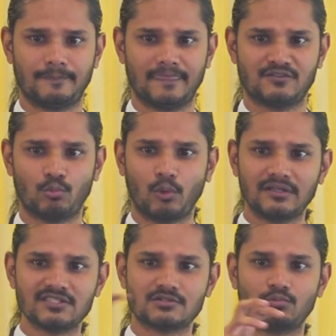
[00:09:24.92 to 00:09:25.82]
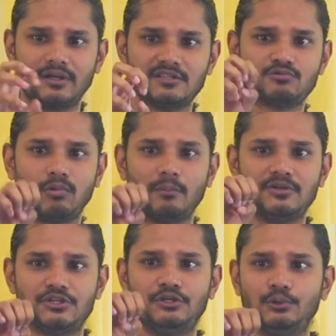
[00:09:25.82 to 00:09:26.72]
So what did
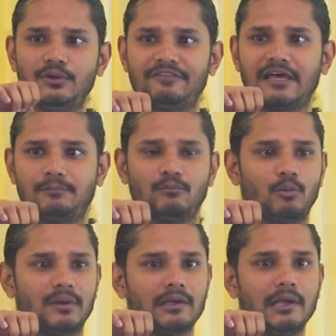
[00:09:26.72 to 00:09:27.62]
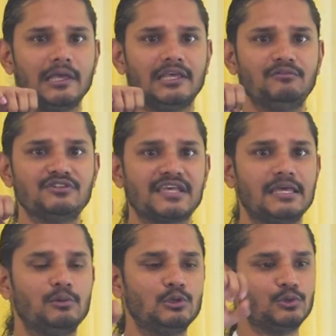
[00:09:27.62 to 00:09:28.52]
Swamiji do in that moment? He was
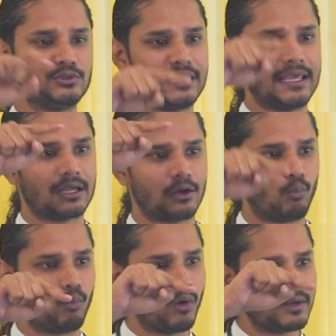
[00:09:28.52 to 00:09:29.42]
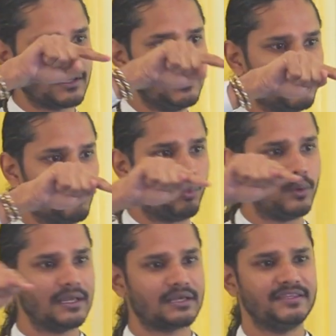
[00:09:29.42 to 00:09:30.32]
able to take what in a
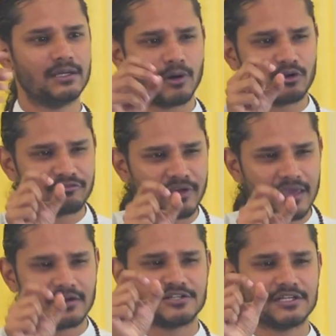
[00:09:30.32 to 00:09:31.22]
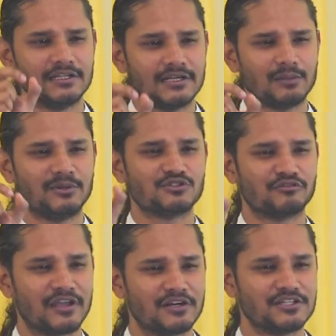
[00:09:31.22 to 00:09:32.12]
week, the amount of energy, little bits
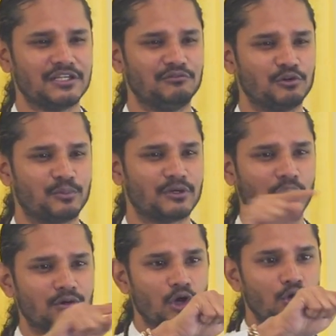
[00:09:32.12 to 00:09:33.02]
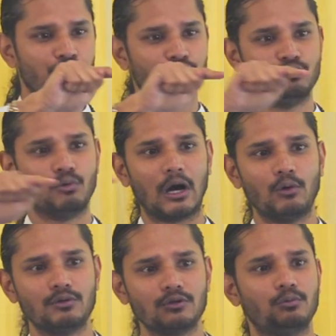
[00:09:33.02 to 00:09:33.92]
of energy he would put out
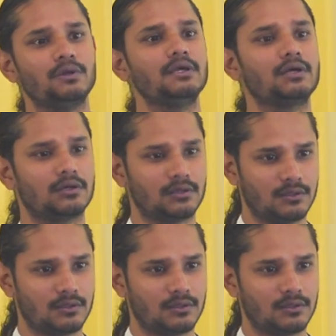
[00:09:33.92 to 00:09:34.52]
throughout a week,